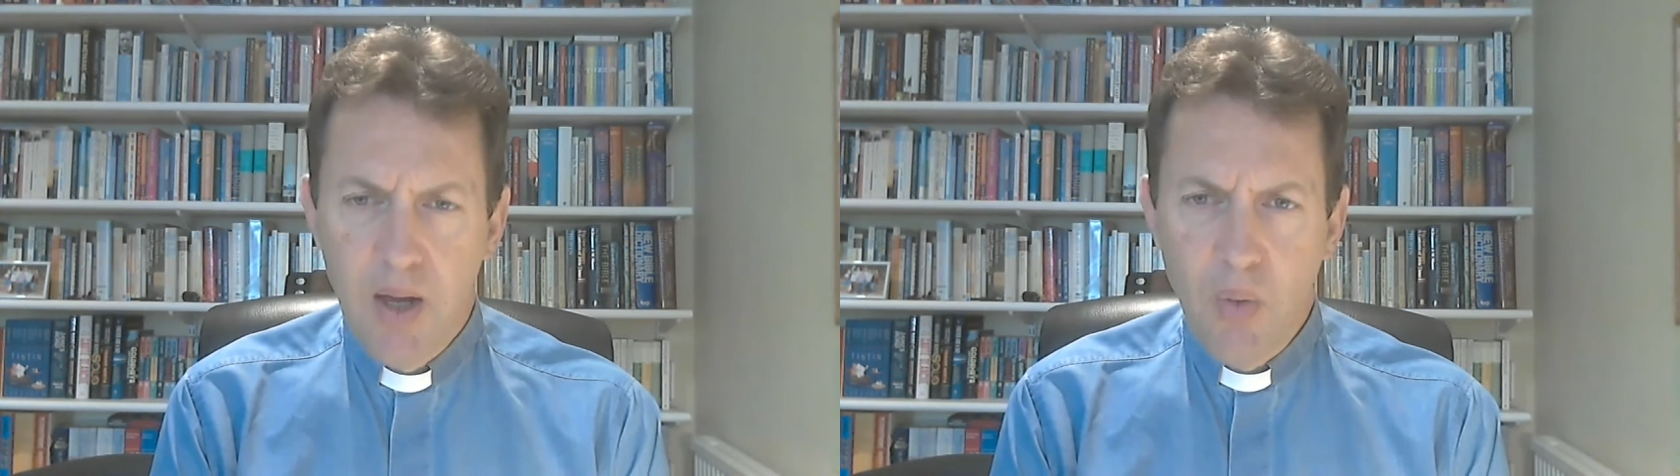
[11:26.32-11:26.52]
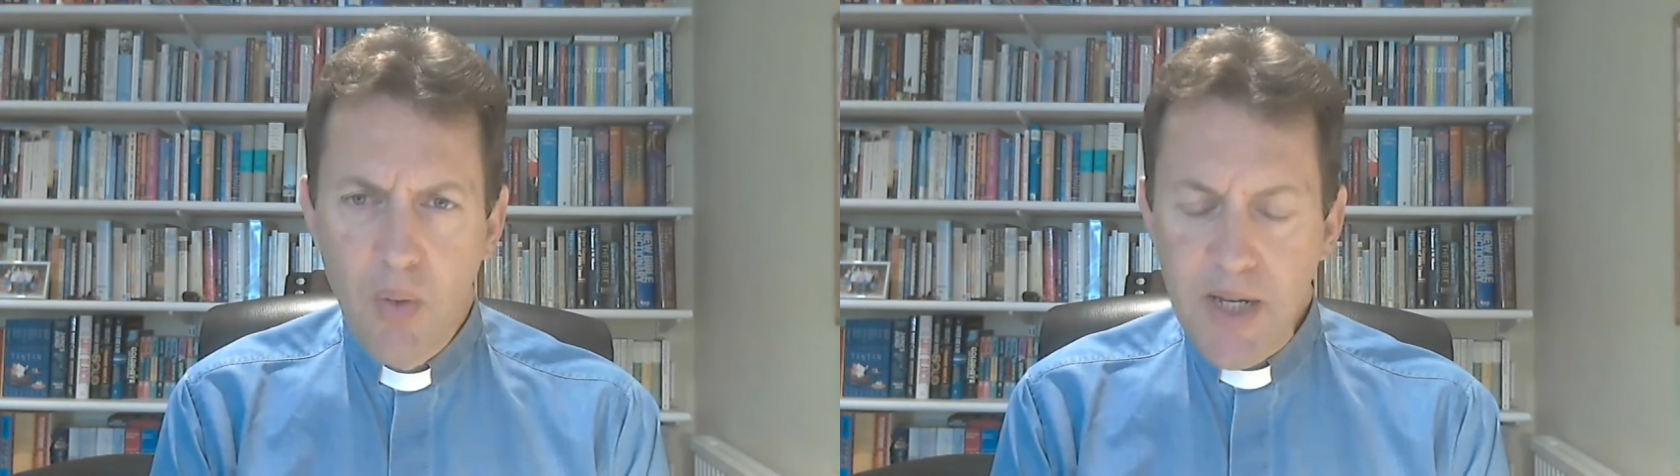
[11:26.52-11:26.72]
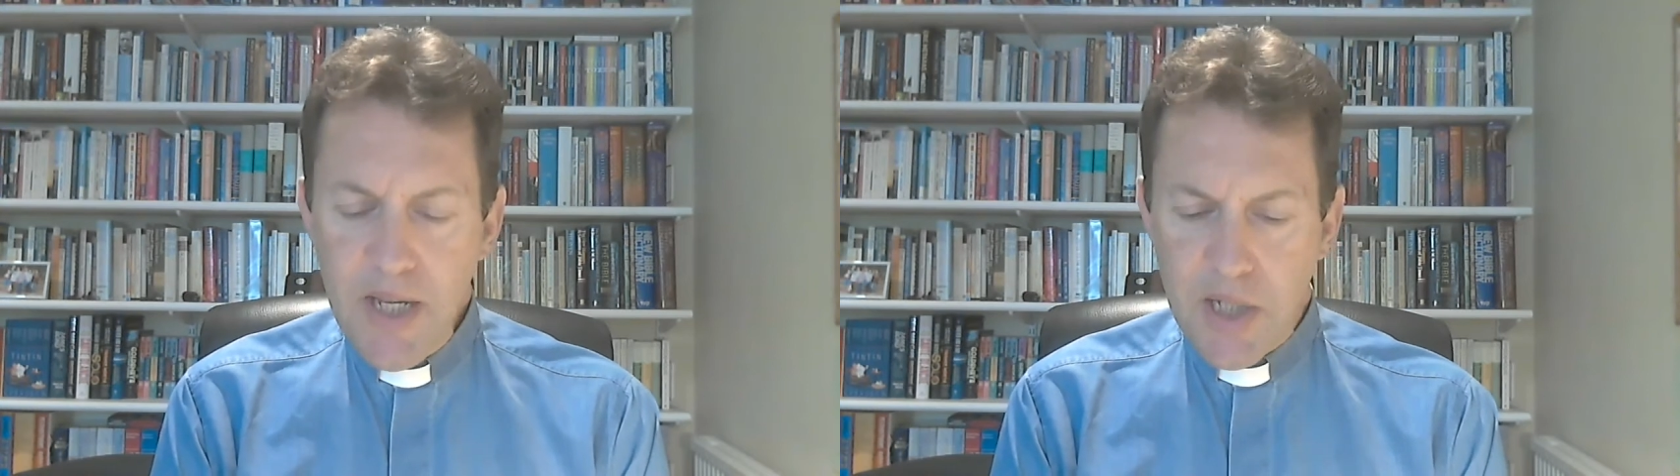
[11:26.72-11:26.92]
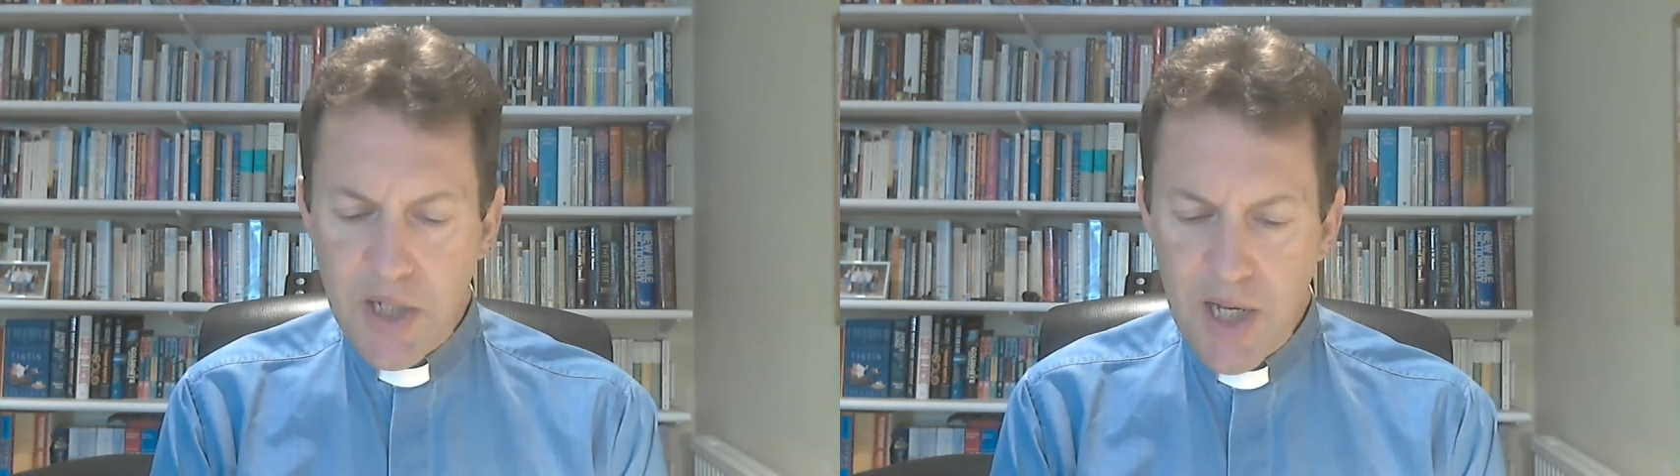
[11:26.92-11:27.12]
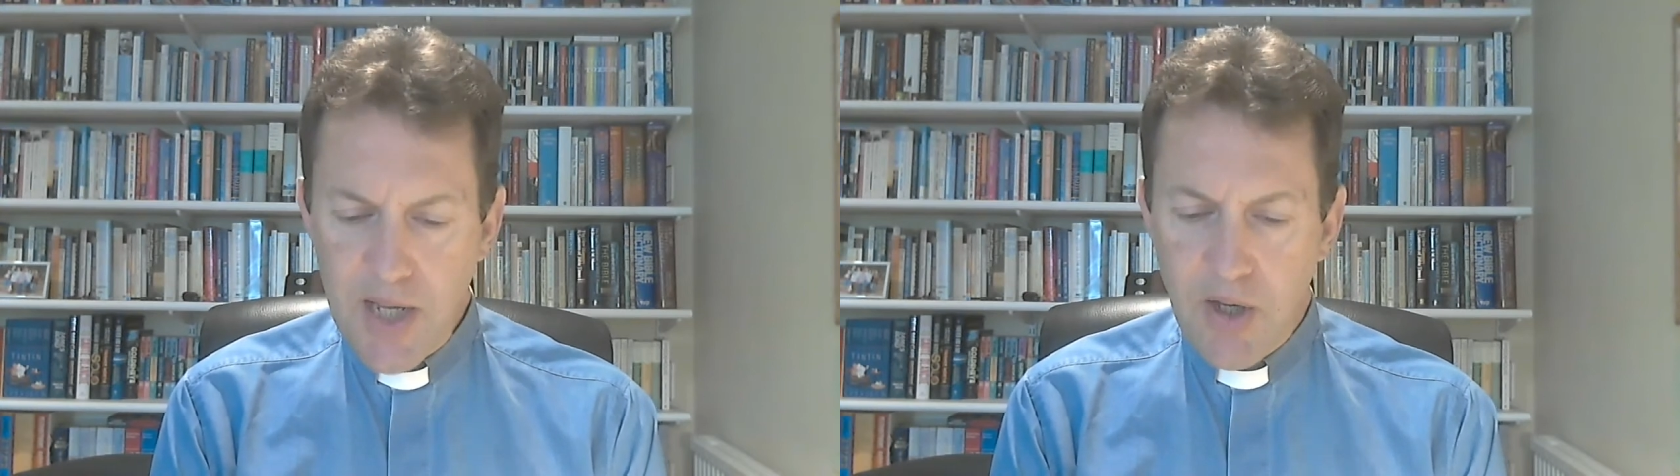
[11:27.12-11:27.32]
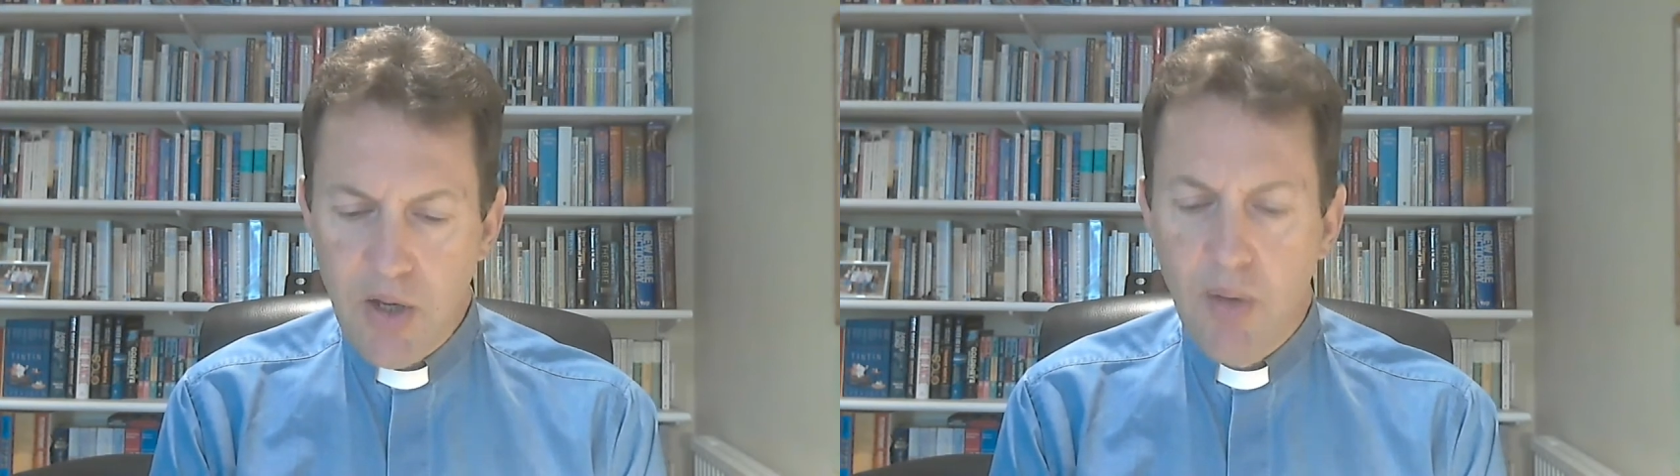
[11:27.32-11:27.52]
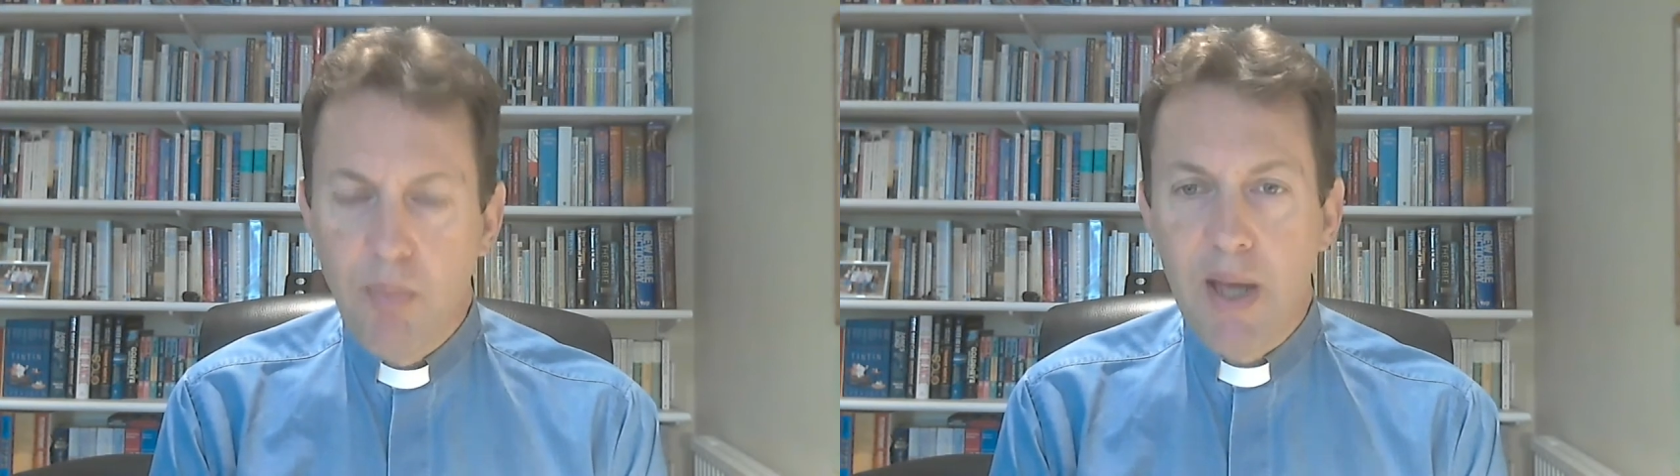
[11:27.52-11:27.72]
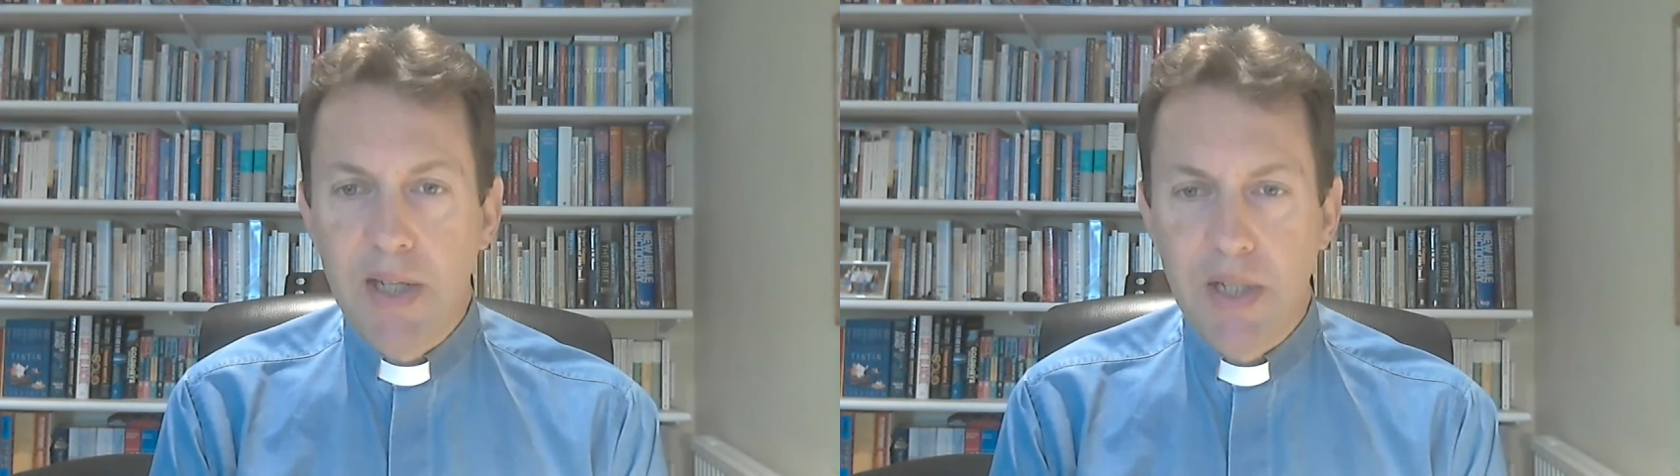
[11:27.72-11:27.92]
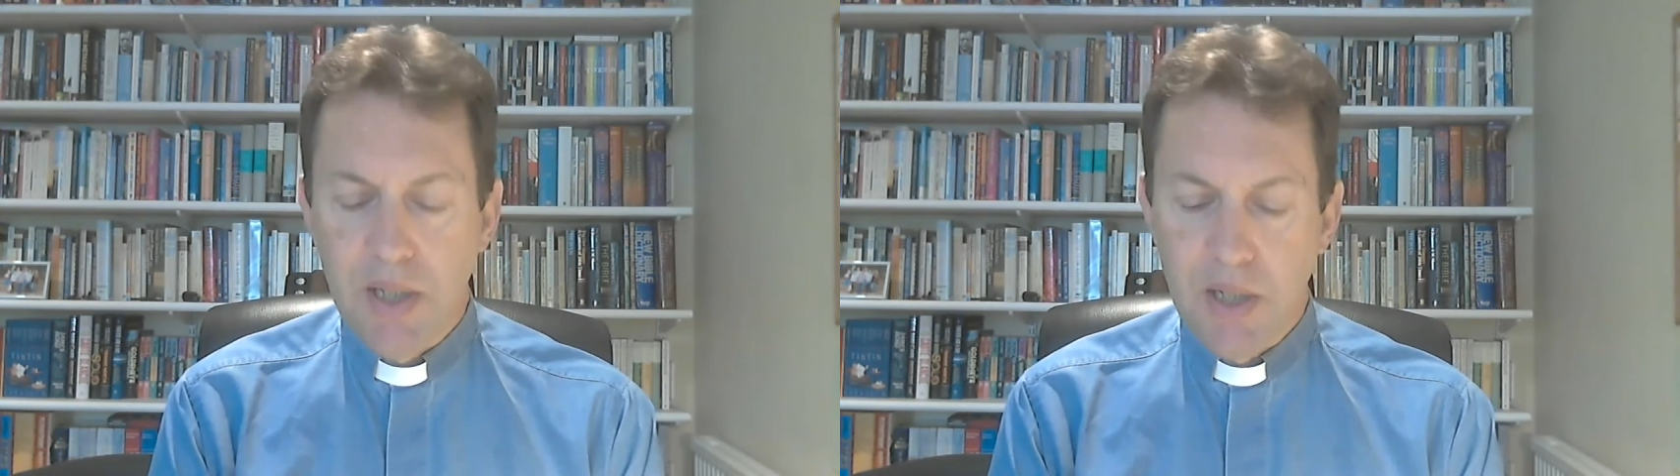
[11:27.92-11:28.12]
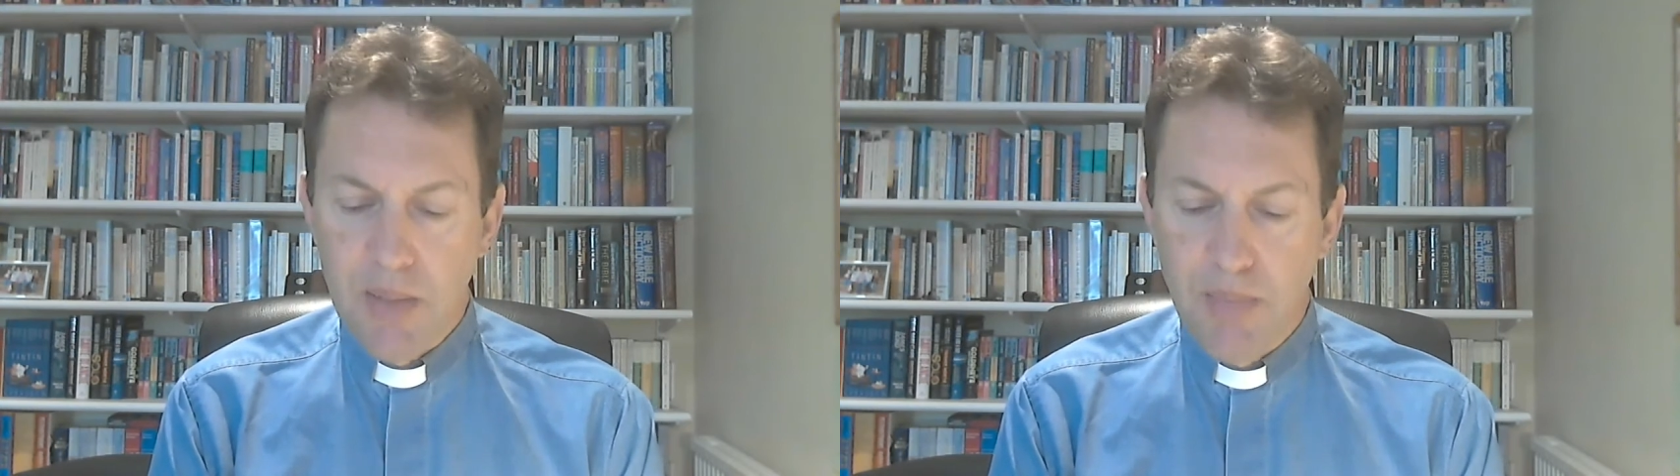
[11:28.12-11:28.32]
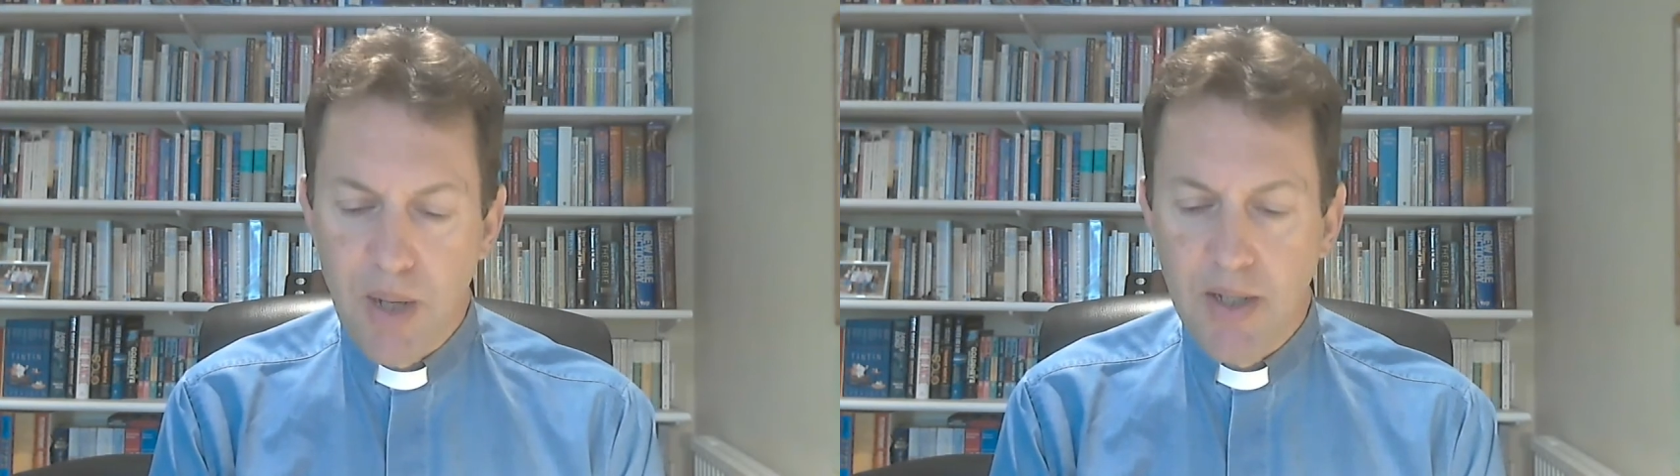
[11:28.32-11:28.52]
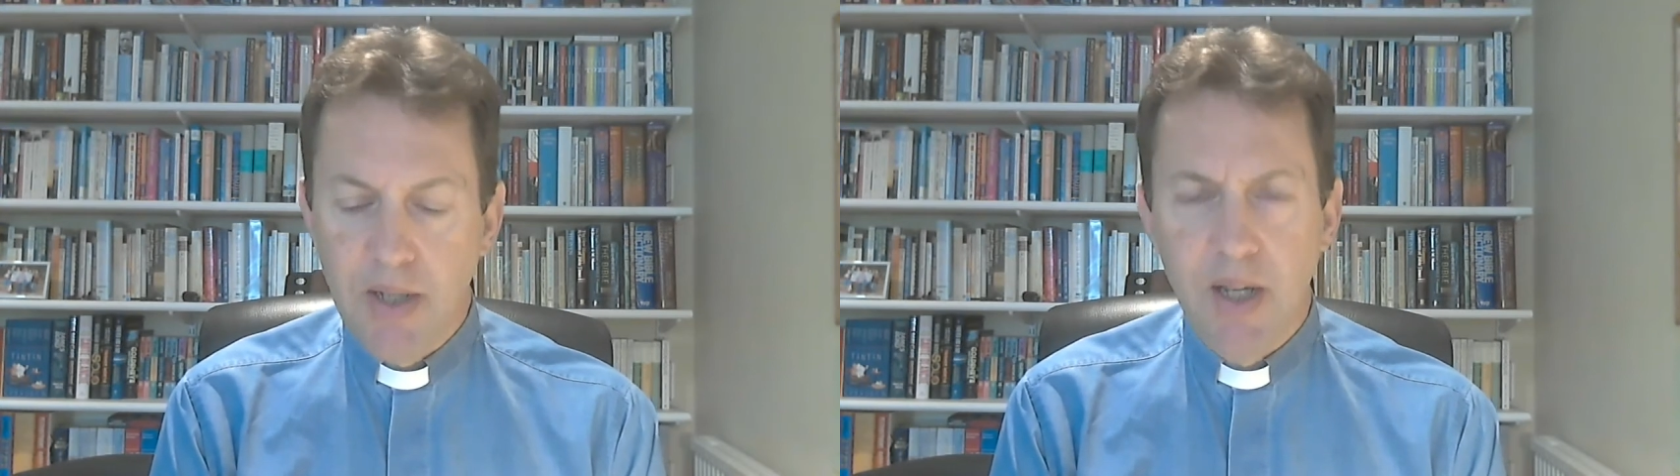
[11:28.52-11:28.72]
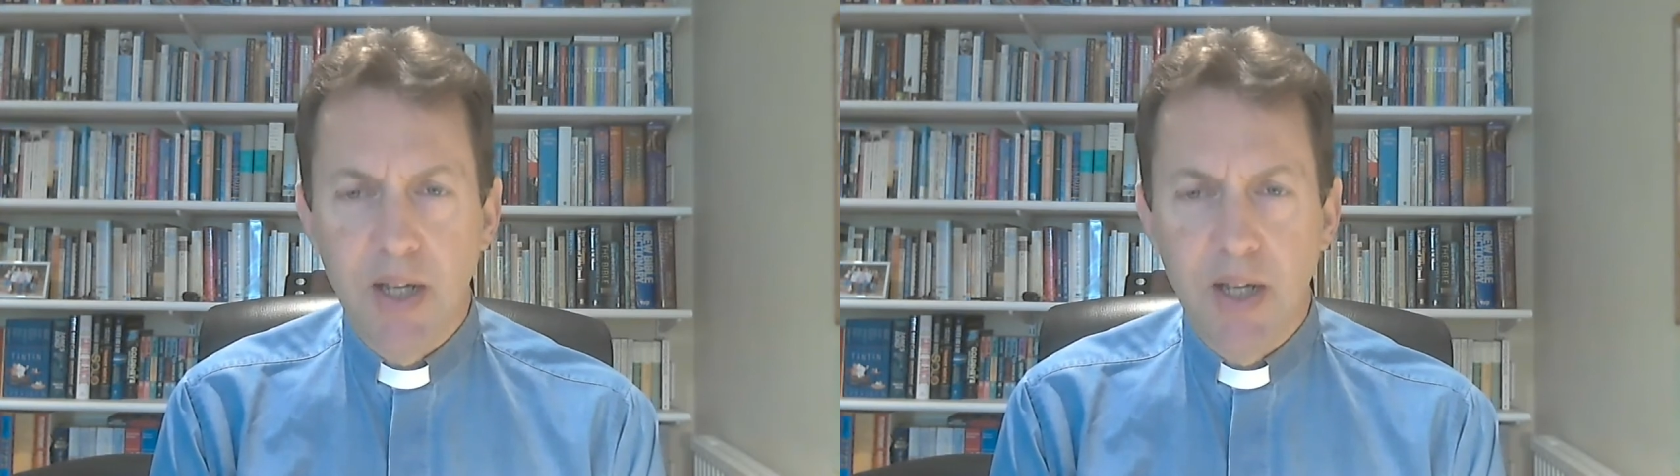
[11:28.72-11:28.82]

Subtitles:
Well, we need to see that God blesses us abundantly